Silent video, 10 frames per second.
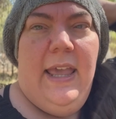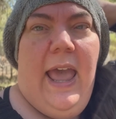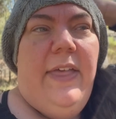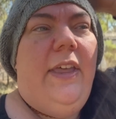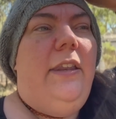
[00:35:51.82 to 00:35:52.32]

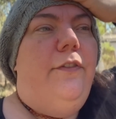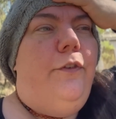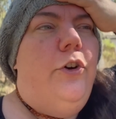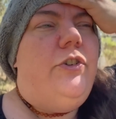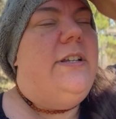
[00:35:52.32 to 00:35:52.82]
then the
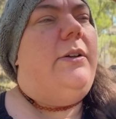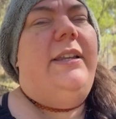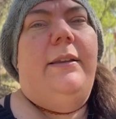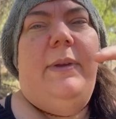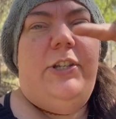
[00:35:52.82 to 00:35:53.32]
fruit trees. So I
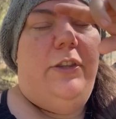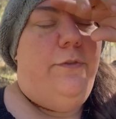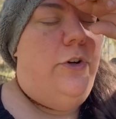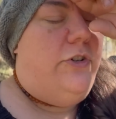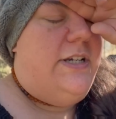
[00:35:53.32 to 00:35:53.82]
didn't mention the
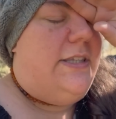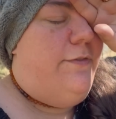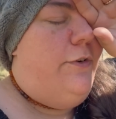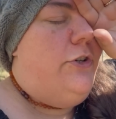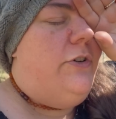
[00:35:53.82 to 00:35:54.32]
fruit trees. The
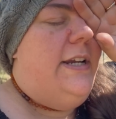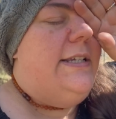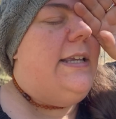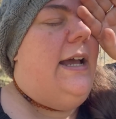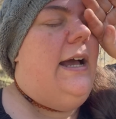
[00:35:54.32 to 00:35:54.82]
fruit
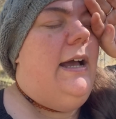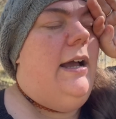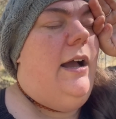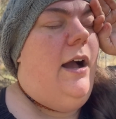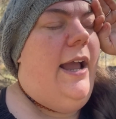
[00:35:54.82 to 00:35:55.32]
trees,
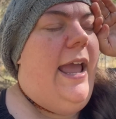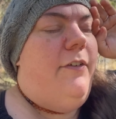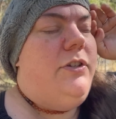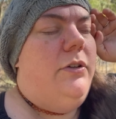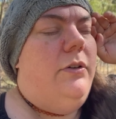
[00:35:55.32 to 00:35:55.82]

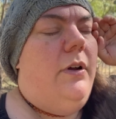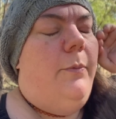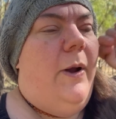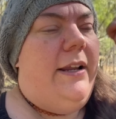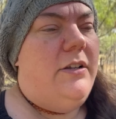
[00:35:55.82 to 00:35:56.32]

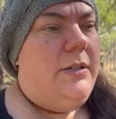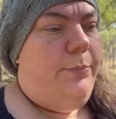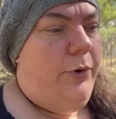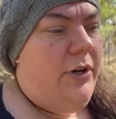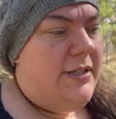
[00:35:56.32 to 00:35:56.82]
I'm waiting on some
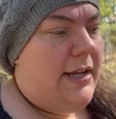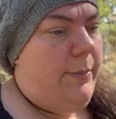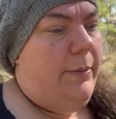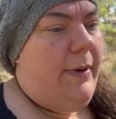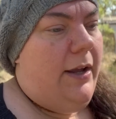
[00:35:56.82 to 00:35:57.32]
pruners to come
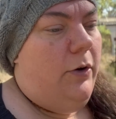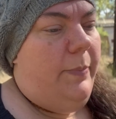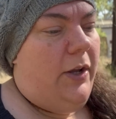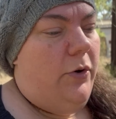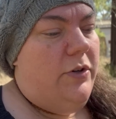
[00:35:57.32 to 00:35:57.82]
in the mail,
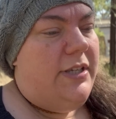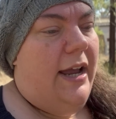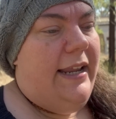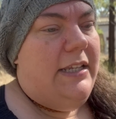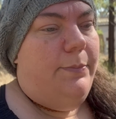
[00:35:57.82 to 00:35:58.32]
because I
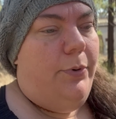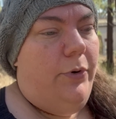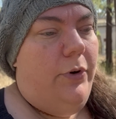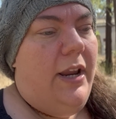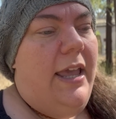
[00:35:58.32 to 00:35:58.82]
need to
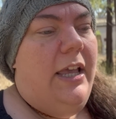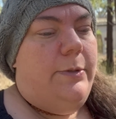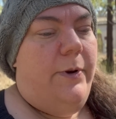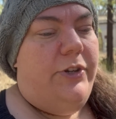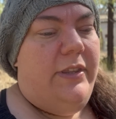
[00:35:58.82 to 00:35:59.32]
prune,
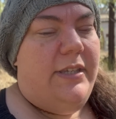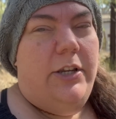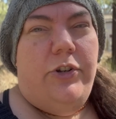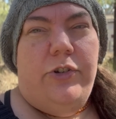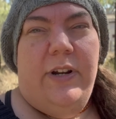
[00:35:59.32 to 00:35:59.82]
especially the
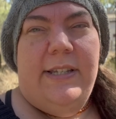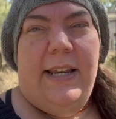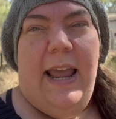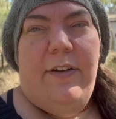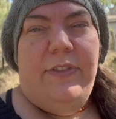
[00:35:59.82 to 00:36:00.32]
citrus trees that
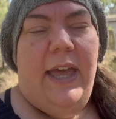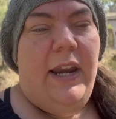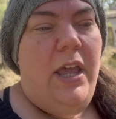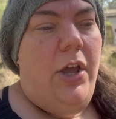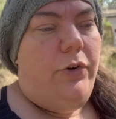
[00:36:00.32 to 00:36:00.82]
have that
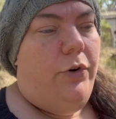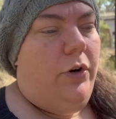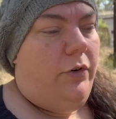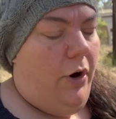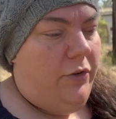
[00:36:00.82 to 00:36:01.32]

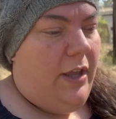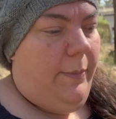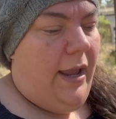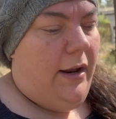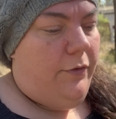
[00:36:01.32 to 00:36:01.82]
growth
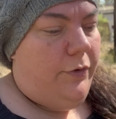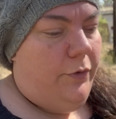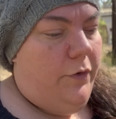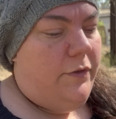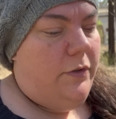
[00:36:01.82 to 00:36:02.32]
coming out of the
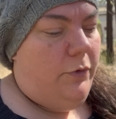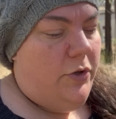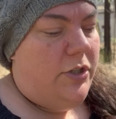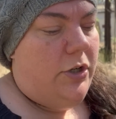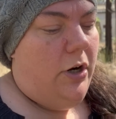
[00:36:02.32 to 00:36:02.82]

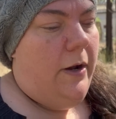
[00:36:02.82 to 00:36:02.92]
rootstock,